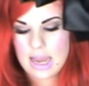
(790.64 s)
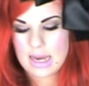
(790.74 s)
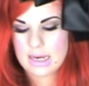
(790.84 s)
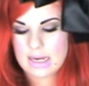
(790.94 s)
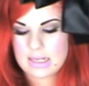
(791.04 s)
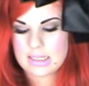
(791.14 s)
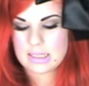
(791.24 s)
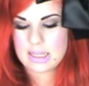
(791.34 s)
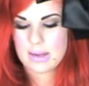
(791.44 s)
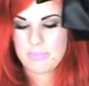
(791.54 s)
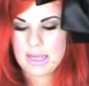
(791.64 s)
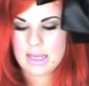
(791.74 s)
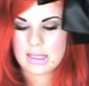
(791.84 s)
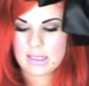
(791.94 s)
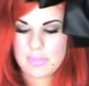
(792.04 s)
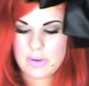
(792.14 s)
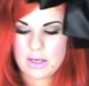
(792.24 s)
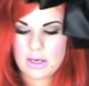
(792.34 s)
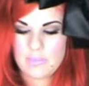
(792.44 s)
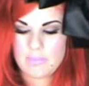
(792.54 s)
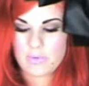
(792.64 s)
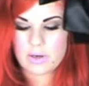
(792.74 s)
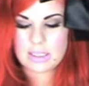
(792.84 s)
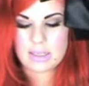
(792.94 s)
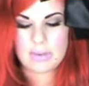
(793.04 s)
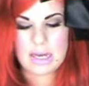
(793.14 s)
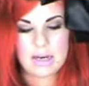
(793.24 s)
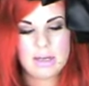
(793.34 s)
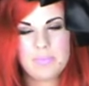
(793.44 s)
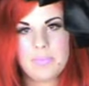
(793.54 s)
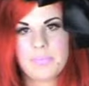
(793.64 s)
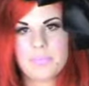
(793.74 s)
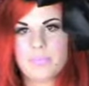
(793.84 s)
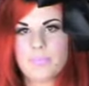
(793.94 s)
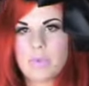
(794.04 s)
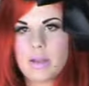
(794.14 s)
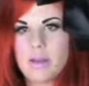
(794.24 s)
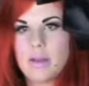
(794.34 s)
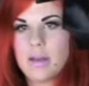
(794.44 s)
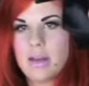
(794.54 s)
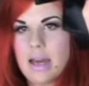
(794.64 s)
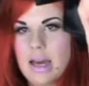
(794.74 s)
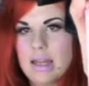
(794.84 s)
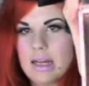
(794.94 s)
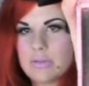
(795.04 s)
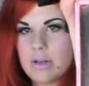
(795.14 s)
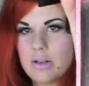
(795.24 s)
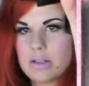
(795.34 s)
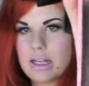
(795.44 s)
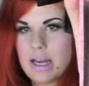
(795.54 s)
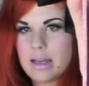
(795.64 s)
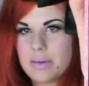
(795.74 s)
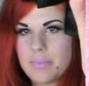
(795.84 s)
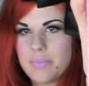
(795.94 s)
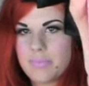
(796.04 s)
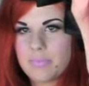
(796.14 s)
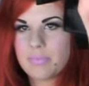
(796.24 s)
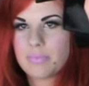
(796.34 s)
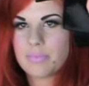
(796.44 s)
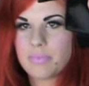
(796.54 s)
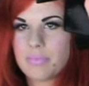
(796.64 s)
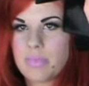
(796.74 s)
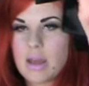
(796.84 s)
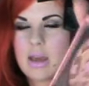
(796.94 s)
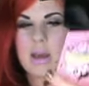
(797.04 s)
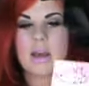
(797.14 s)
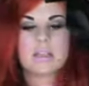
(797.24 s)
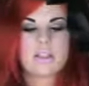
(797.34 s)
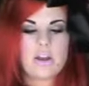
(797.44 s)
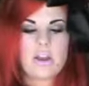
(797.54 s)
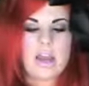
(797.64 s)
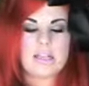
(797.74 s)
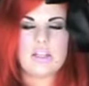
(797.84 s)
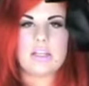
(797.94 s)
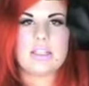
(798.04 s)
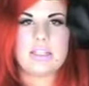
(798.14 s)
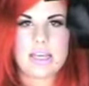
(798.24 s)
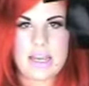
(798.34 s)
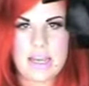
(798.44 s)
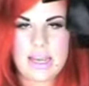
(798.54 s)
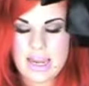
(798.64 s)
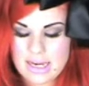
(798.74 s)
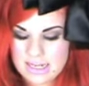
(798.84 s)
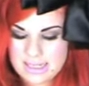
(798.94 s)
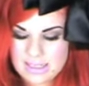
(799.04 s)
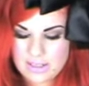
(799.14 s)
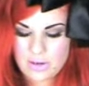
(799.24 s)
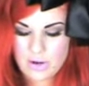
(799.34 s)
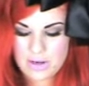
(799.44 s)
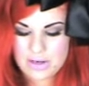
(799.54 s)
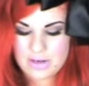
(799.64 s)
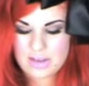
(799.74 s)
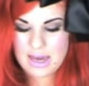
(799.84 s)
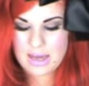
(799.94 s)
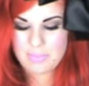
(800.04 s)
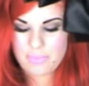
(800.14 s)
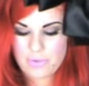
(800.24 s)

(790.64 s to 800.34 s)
and it is the Pink Leopard bronzing powder, and that's what it looks like. So as you can see, it is not that